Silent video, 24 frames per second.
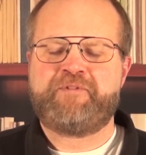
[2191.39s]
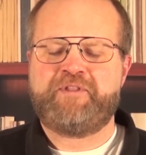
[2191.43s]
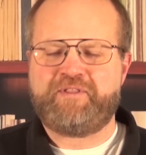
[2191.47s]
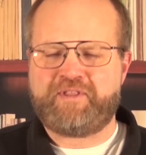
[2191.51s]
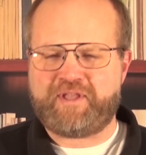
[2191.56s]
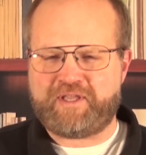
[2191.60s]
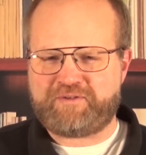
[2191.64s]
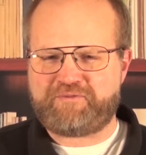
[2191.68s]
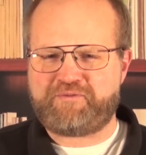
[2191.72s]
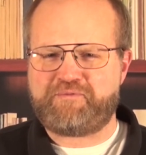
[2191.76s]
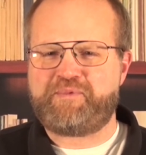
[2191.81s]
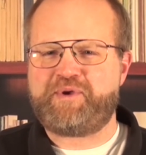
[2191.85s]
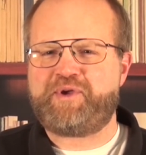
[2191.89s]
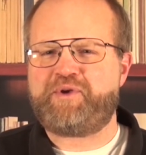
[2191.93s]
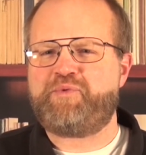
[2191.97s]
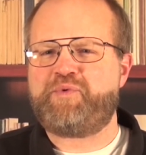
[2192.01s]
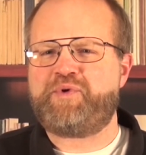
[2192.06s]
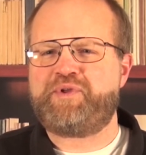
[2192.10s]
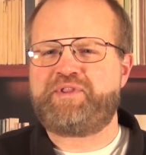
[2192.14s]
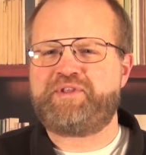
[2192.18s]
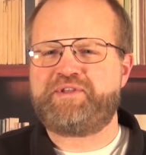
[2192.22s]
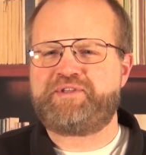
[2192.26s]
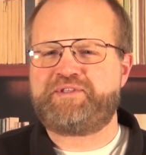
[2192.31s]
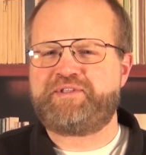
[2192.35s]
Thanks for being
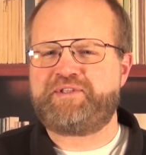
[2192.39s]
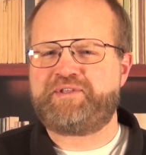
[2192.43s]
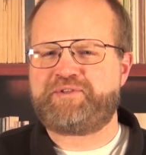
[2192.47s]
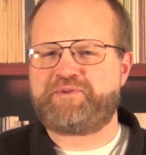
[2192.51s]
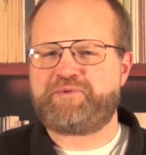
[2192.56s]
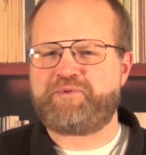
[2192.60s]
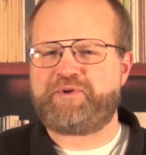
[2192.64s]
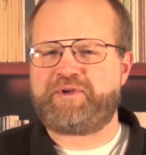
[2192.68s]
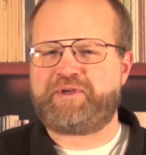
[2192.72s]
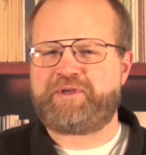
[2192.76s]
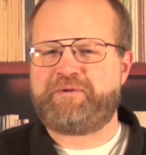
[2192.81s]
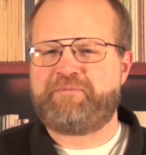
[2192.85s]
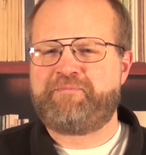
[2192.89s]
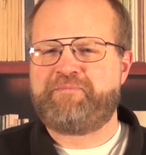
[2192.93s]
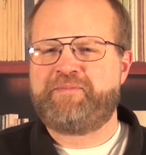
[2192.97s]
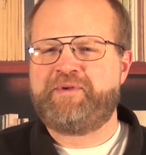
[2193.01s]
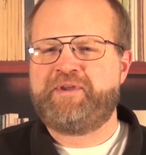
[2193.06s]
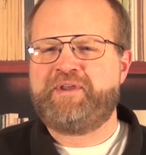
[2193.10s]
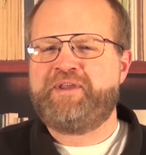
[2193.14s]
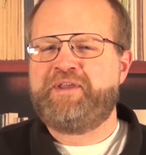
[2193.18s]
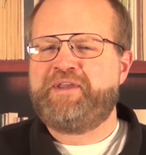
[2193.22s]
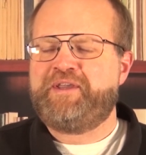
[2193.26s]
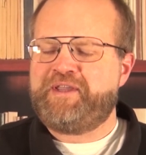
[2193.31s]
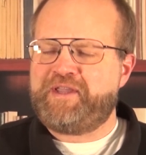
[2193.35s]
with us this week.
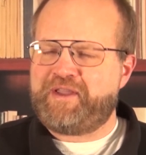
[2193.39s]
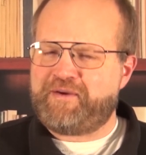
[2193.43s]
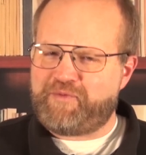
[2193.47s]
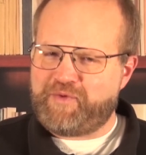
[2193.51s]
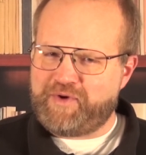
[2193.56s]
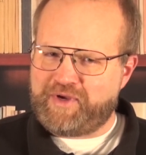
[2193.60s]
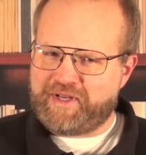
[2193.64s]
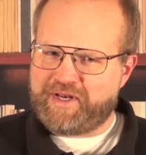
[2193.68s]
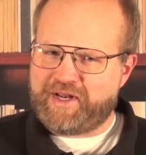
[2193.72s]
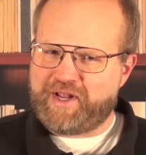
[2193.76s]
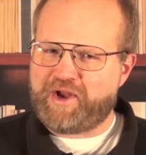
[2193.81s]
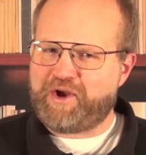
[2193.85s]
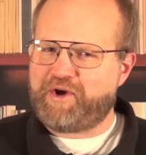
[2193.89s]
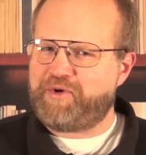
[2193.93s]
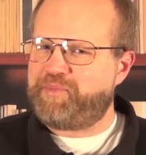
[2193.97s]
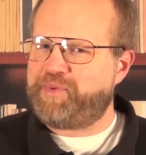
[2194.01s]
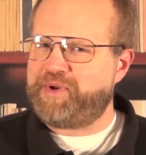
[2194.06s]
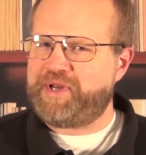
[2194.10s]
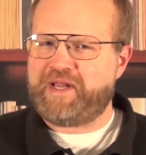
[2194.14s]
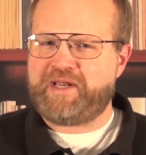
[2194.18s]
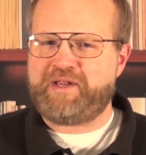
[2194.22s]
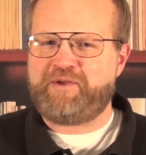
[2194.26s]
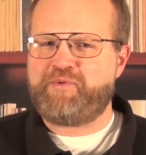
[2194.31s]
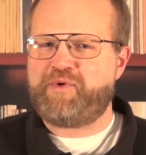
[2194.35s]
If we can help
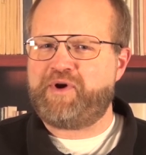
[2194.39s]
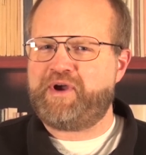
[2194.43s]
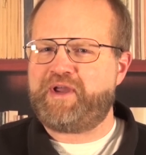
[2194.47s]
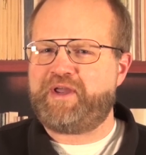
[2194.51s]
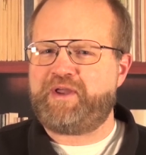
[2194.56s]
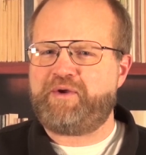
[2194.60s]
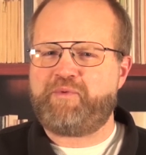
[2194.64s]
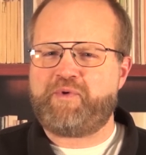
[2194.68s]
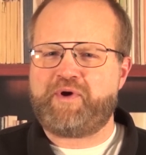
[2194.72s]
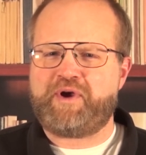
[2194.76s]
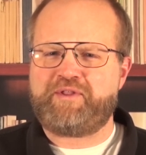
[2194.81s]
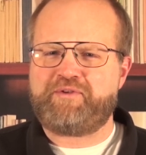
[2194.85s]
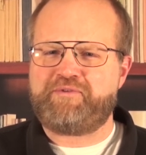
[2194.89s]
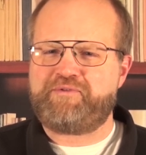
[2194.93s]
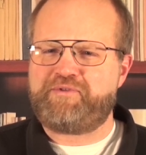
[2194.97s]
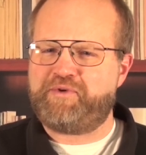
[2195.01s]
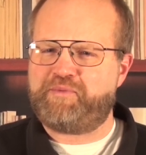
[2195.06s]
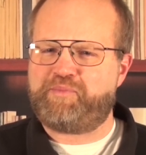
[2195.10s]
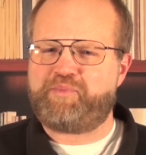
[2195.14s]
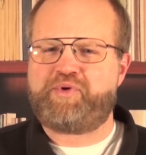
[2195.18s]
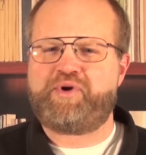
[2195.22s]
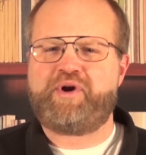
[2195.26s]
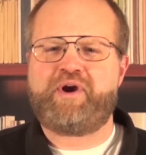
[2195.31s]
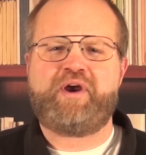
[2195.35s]
in any way, whether
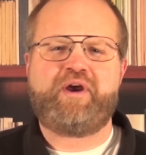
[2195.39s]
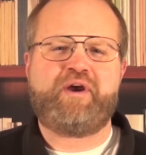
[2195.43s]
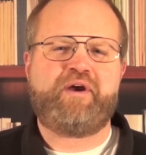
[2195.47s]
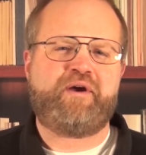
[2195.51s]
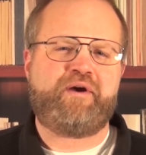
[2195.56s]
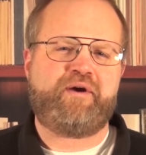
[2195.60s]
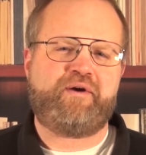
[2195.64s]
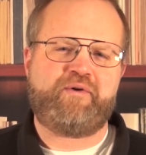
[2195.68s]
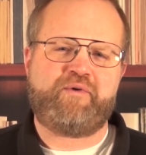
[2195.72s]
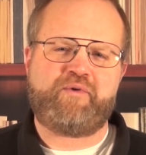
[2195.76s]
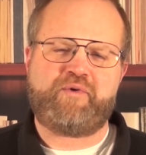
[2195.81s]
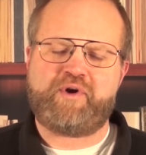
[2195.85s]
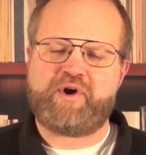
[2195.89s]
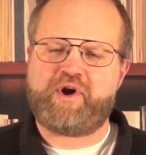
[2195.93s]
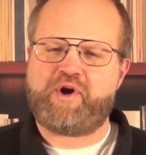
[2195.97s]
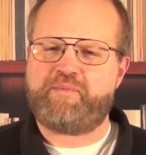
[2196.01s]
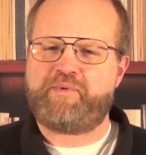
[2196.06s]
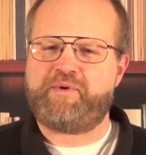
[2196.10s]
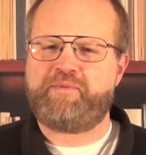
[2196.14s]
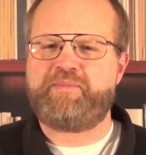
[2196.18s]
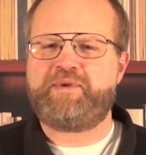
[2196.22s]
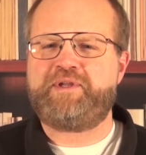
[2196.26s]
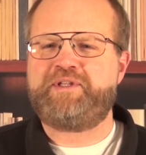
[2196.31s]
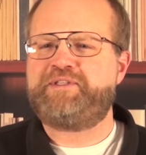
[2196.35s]
through prayer or
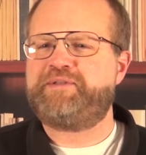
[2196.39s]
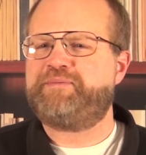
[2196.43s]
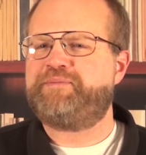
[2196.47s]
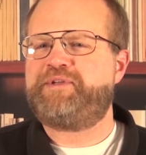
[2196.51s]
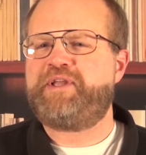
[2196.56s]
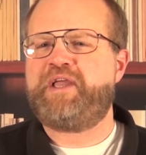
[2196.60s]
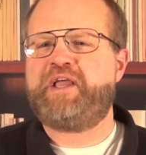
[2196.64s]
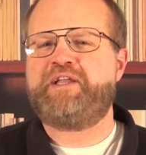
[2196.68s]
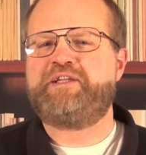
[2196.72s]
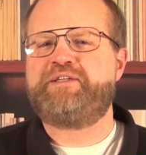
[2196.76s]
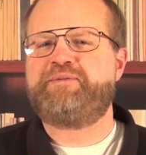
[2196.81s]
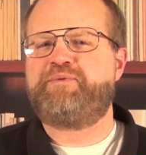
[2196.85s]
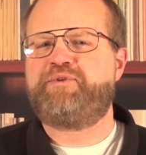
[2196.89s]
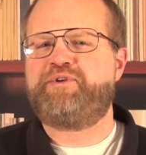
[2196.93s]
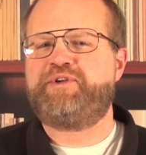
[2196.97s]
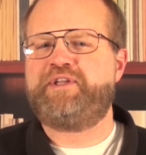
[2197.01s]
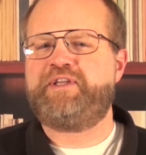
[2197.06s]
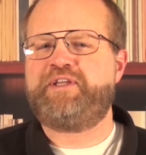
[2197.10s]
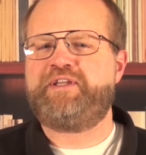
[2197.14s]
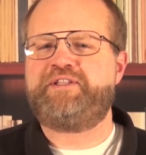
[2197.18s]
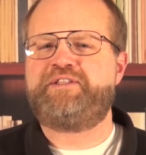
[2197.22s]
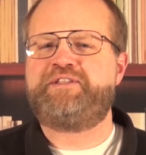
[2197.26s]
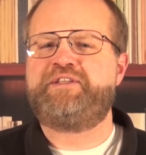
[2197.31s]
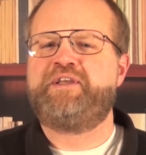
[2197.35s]
helping meet some tangible
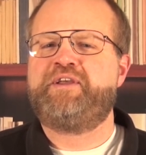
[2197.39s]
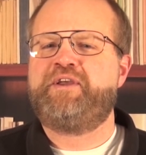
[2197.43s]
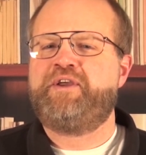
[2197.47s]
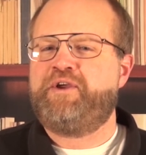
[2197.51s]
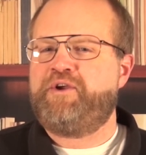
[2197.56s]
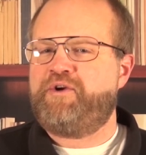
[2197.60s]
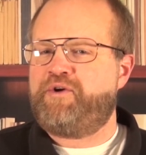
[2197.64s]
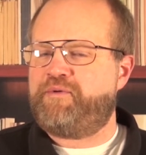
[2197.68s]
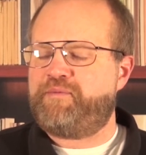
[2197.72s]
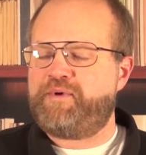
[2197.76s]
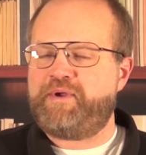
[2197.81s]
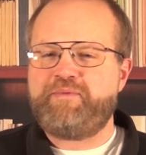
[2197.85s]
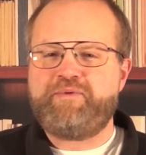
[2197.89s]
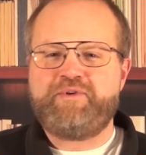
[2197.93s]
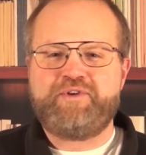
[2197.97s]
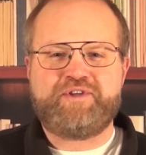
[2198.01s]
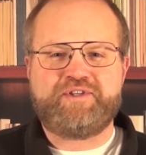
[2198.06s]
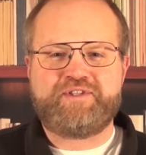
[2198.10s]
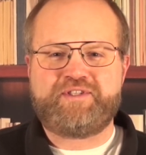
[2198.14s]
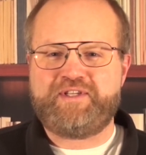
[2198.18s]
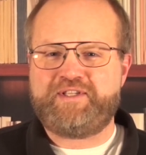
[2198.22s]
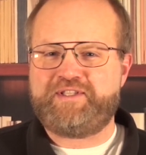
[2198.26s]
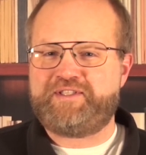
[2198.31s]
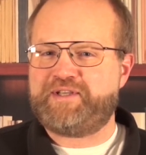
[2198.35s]
needs, or maybe you
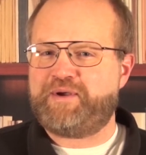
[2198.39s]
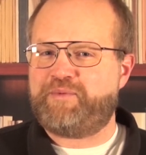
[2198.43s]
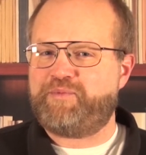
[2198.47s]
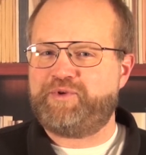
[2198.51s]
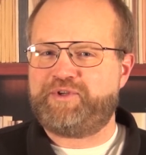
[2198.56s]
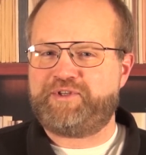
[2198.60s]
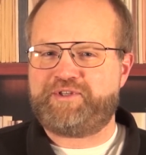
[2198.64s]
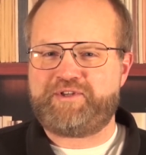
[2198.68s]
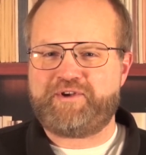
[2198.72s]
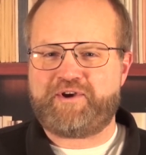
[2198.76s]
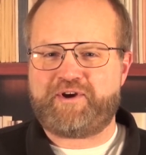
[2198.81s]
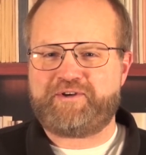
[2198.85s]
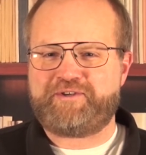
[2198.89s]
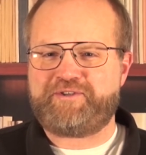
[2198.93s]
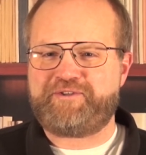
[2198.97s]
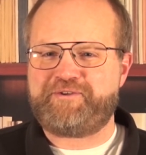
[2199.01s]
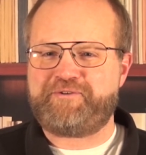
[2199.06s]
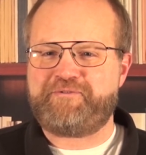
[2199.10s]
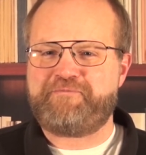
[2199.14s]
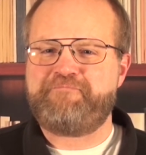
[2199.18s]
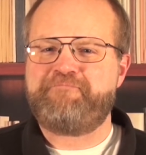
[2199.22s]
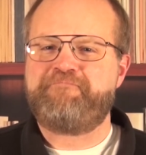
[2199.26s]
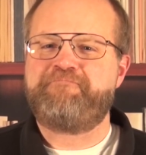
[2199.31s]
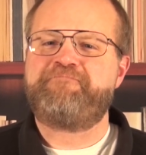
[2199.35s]
just need someone to talk
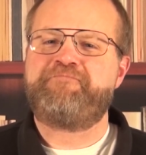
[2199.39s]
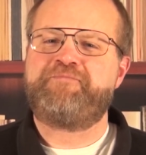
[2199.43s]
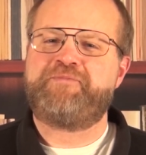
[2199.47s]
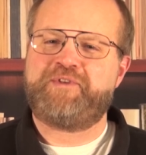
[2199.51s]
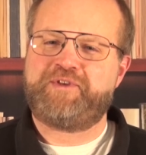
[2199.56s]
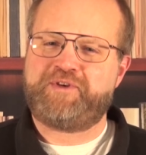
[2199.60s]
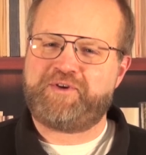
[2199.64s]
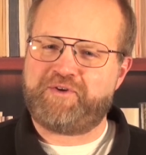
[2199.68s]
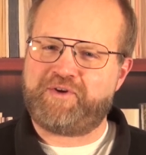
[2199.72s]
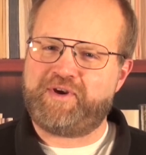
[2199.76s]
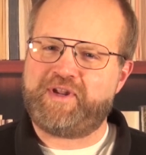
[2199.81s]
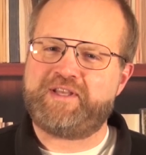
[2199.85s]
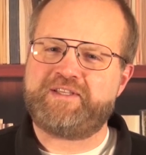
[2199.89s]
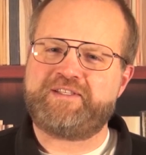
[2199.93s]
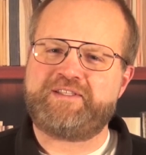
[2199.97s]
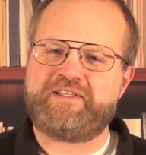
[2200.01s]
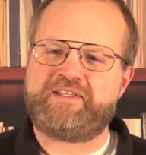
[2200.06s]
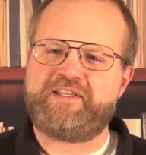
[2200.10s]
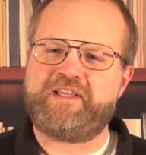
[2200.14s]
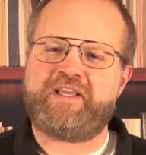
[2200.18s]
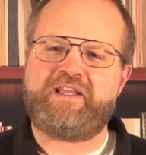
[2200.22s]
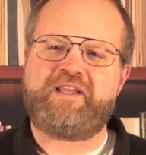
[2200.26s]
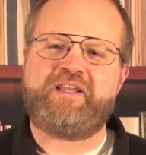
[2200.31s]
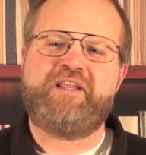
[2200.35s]
to, don't
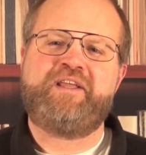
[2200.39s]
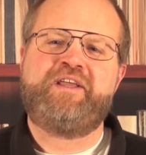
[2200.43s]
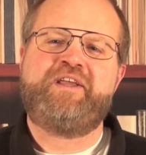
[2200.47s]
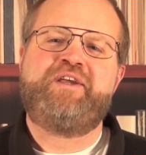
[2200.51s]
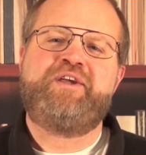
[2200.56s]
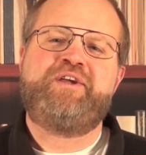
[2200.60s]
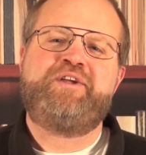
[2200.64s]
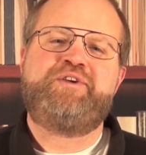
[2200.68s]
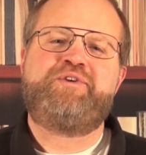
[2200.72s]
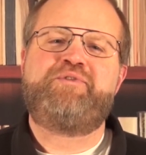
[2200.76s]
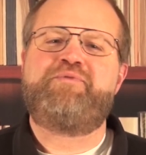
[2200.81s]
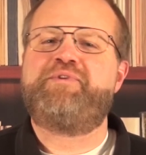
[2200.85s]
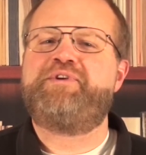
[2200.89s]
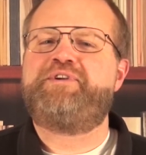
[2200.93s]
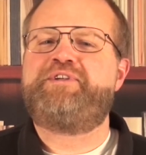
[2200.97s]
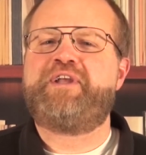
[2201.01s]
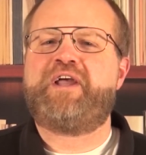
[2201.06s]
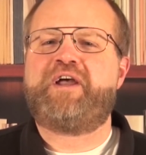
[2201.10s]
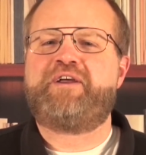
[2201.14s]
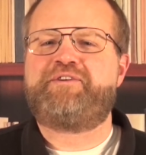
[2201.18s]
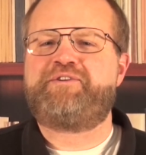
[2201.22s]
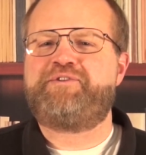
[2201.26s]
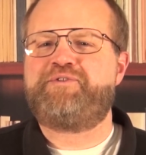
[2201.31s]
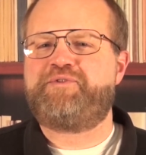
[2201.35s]
hesitate to reach
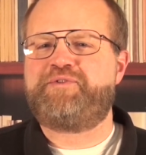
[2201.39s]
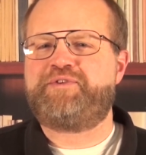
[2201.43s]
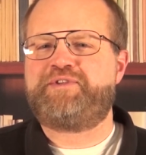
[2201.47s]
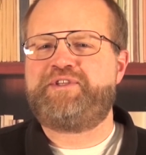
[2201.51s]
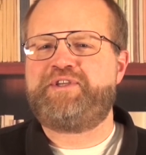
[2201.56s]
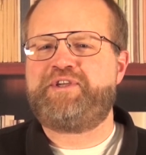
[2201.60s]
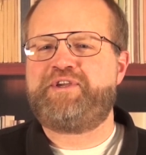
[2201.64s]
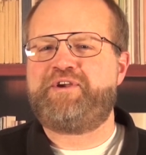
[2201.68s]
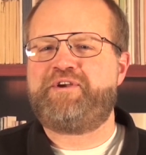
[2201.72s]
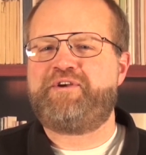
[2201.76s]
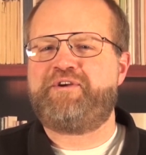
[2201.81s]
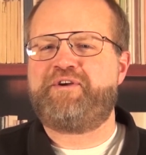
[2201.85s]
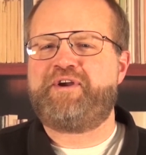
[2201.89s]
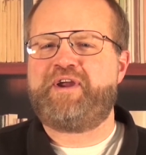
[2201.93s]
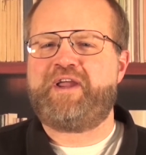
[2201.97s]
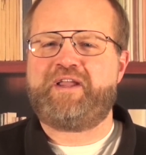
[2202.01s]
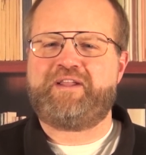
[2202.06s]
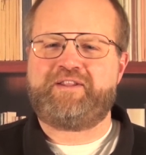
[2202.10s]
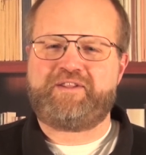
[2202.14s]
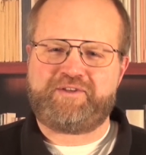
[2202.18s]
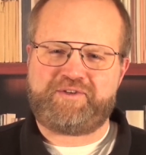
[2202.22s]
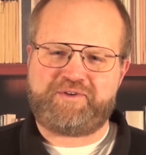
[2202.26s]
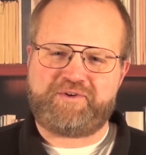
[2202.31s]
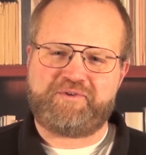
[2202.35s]
out to us here
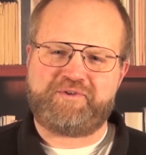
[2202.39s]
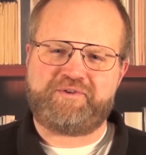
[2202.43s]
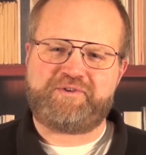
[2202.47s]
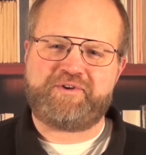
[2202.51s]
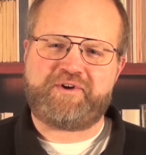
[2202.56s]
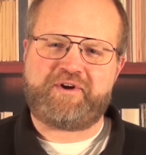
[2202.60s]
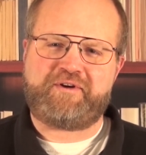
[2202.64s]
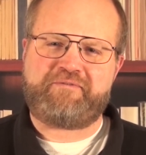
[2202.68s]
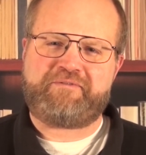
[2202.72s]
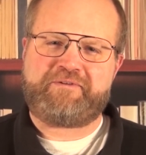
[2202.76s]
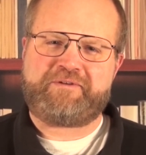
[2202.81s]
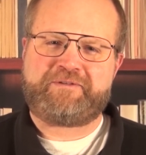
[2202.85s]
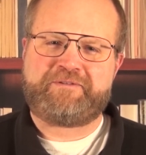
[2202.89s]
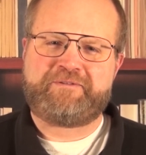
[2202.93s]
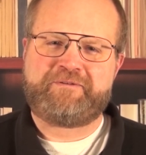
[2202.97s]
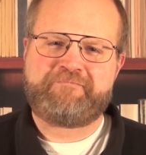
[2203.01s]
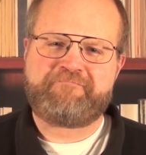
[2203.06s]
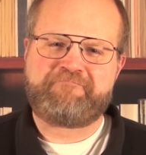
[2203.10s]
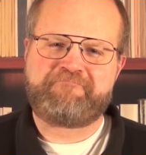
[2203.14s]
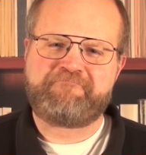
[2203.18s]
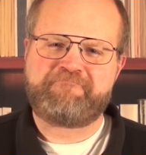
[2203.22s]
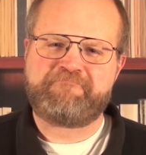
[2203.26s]
at the church office.